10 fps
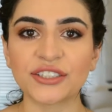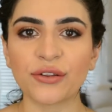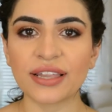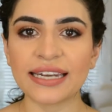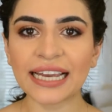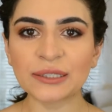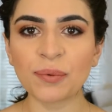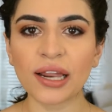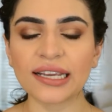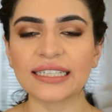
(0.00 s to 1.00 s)
so the next
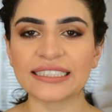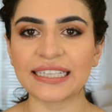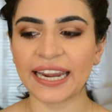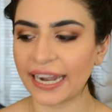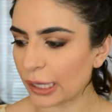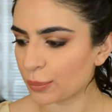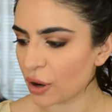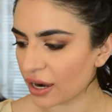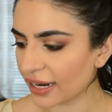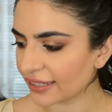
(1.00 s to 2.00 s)
product is a hair
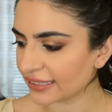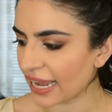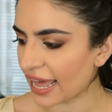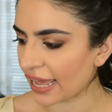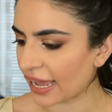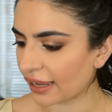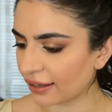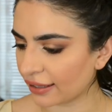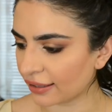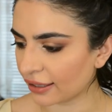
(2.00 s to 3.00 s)
product,
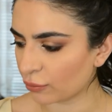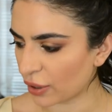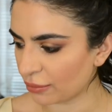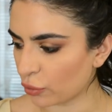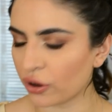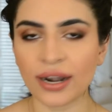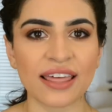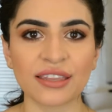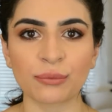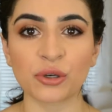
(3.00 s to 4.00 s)
and then one more,
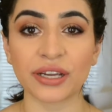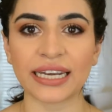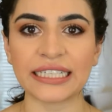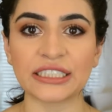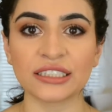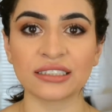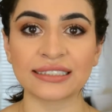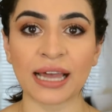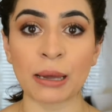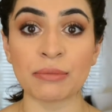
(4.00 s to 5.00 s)
and then we'll get into
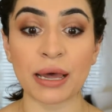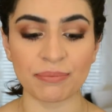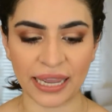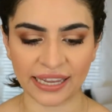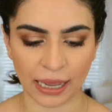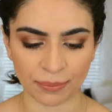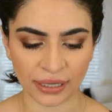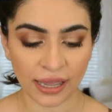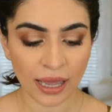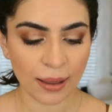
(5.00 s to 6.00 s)
some makeup.
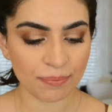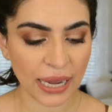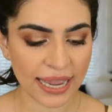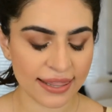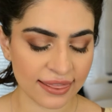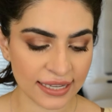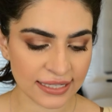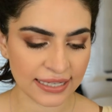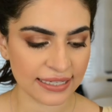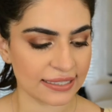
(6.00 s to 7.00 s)
But
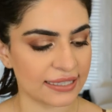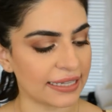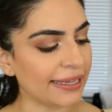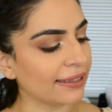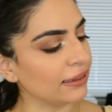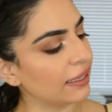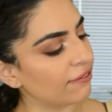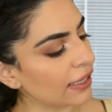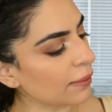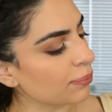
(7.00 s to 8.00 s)
this is the
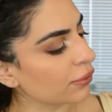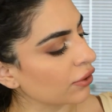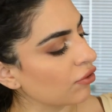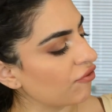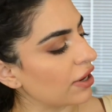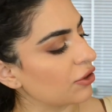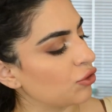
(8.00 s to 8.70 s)
Living Proof